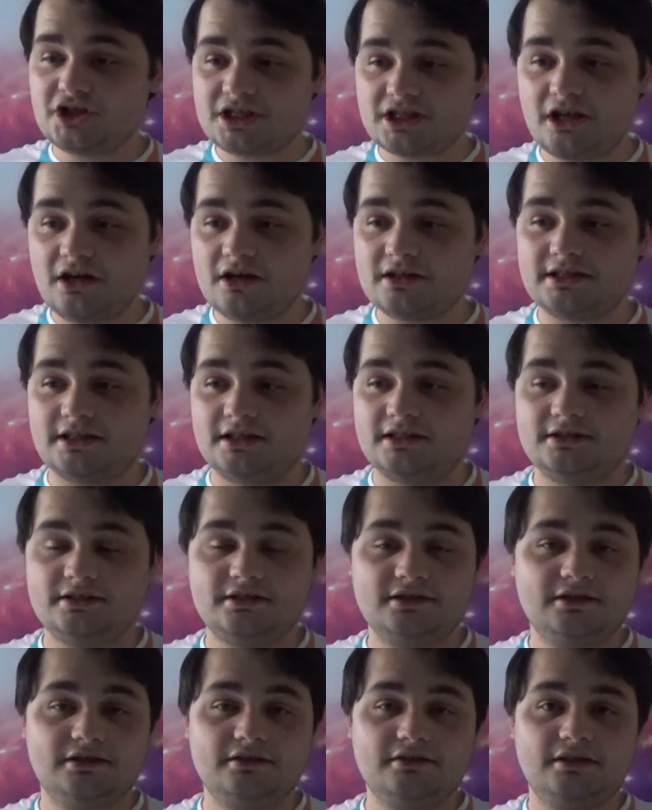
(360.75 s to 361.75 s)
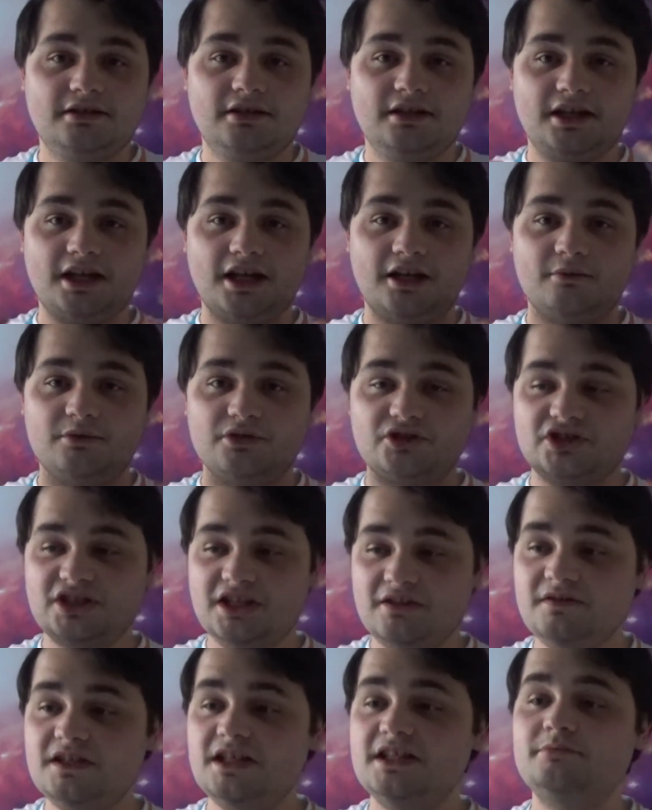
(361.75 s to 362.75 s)
started. It was
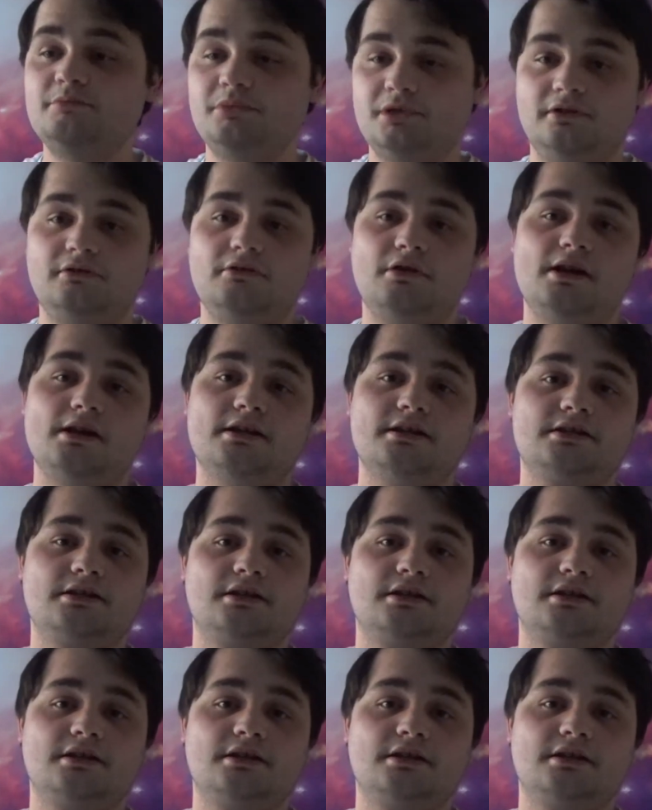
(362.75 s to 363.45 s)
DVDs, Blu-rays.